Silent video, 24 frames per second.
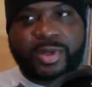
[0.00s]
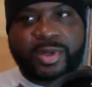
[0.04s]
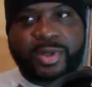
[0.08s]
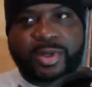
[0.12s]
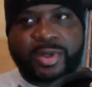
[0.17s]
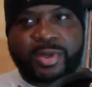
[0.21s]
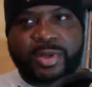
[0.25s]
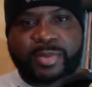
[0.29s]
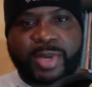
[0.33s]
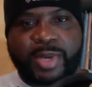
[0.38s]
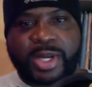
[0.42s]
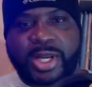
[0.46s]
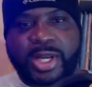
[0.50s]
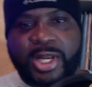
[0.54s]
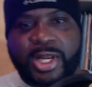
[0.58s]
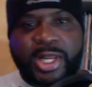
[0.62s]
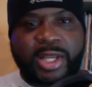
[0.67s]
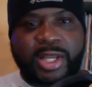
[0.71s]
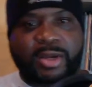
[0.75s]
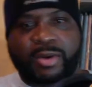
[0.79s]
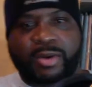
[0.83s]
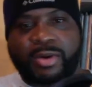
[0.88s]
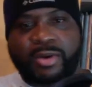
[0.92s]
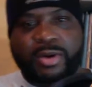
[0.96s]
you might not
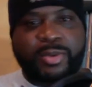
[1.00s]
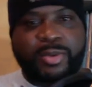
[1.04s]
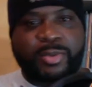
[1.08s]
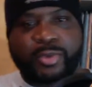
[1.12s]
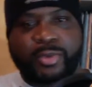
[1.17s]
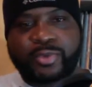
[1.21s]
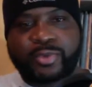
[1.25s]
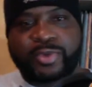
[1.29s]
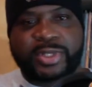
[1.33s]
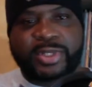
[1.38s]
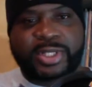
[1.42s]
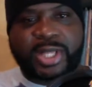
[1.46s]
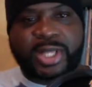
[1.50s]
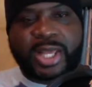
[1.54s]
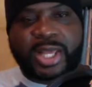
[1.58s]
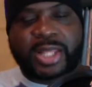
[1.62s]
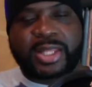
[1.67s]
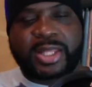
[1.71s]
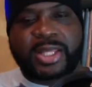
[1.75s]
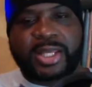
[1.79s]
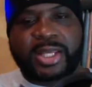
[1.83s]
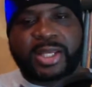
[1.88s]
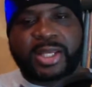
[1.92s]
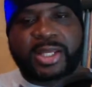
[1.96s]
like all the movies
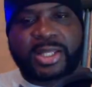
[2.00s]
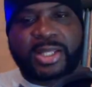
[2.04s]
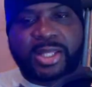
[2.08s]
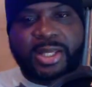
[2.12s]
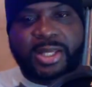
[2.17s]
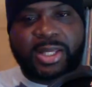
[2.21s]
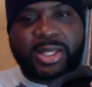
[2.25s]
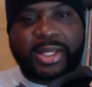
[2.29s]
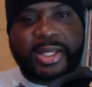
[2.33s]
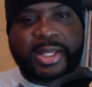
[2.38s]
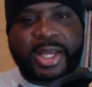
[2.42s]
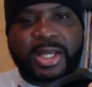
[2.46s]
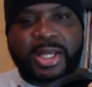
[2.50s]
that they